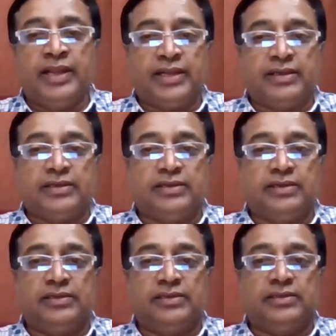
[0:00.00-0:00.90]
like
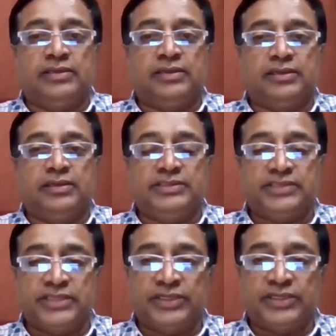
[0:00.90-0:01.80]
the
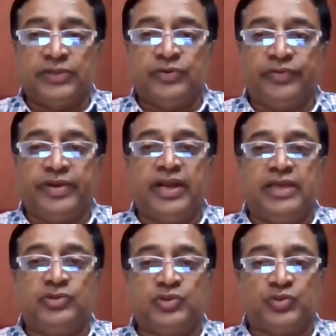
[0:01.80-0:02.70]
institute where I
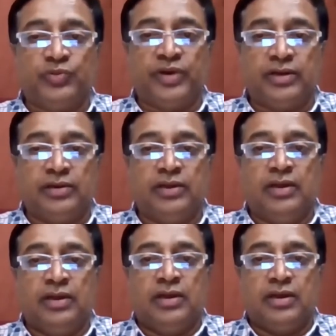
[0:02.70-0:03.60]
used to work,
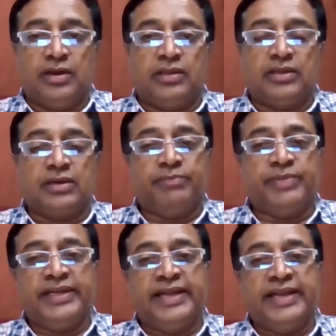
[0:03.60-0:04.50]
the
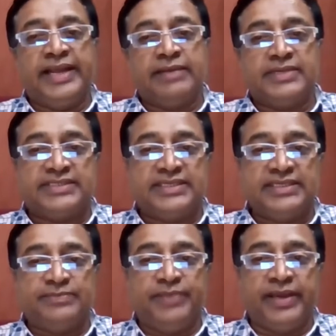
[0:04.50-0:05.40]
company like
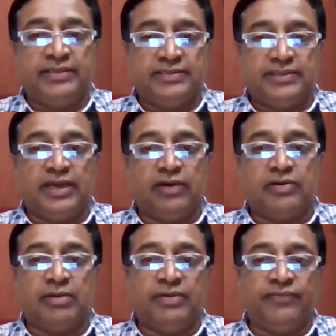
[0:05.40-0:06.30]
Mercedes-Benz, they have
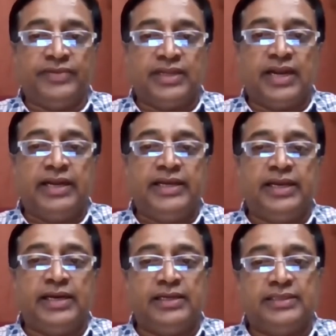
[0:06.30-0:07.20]
come up with an
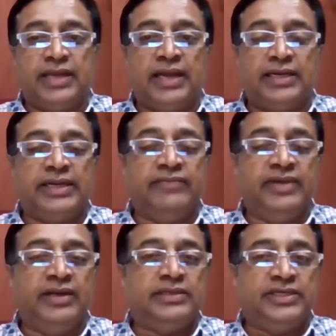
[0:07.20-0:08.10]
idea that they
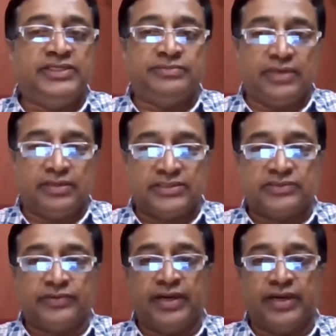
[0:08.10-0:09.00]
will teach our
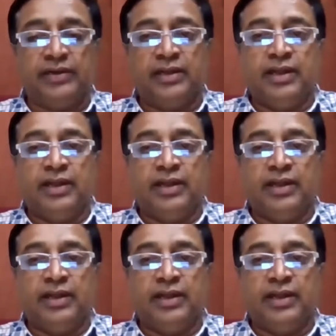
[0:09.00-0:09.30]
student